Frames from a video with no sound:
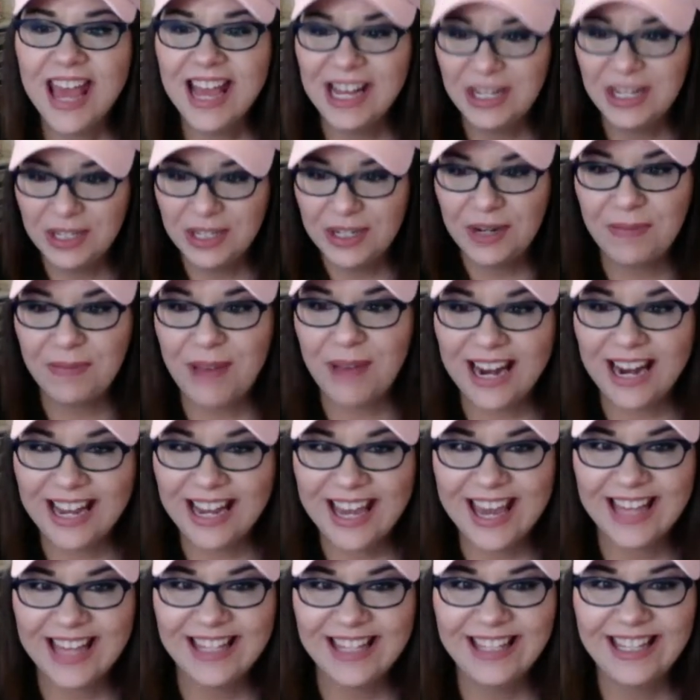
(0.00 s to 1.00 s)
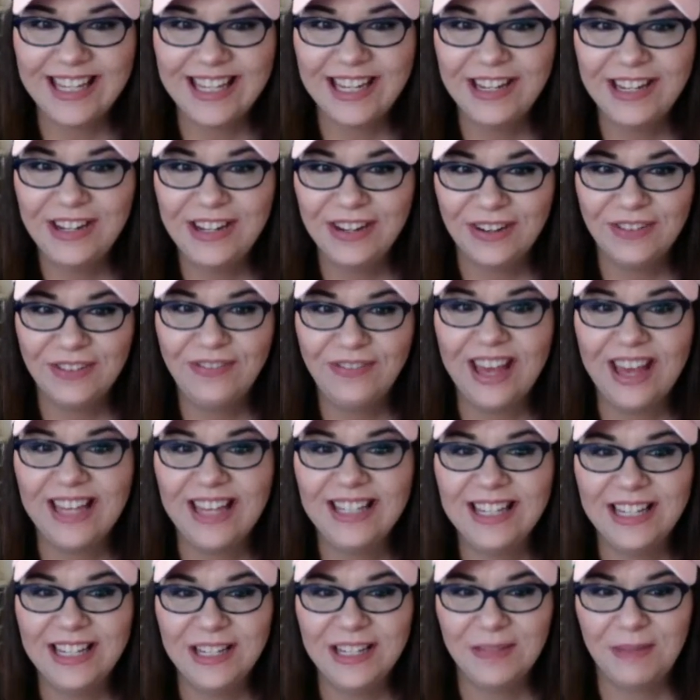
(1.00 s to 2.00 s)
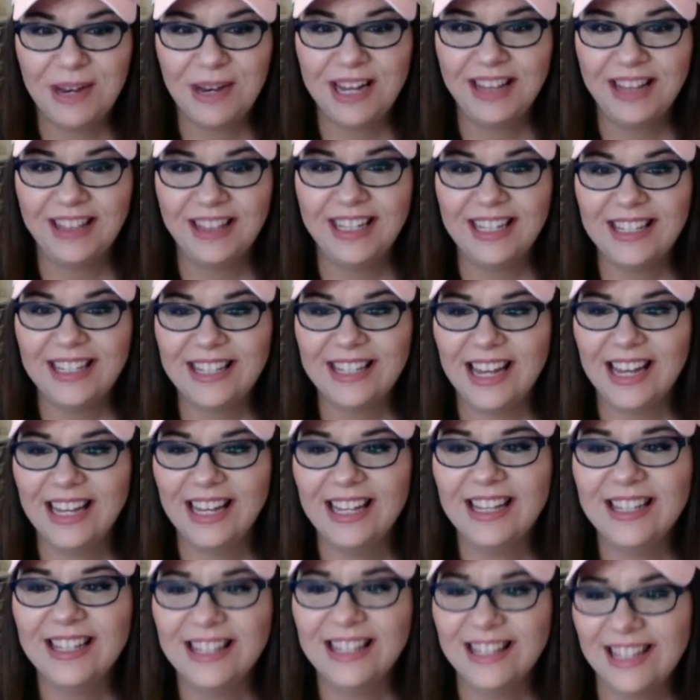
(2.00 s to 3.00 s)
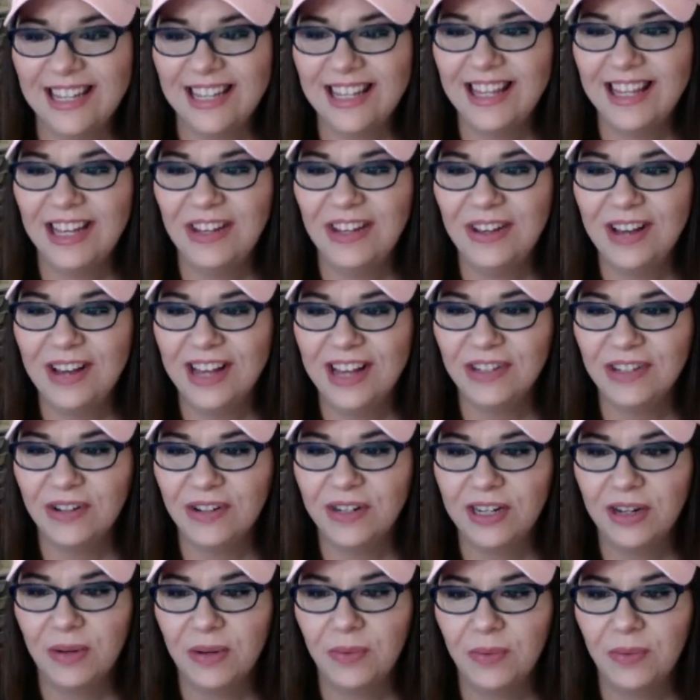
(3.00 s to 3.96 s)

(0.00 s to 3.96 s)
It's too bad I can't see your faces, but at least I can see that you guys are here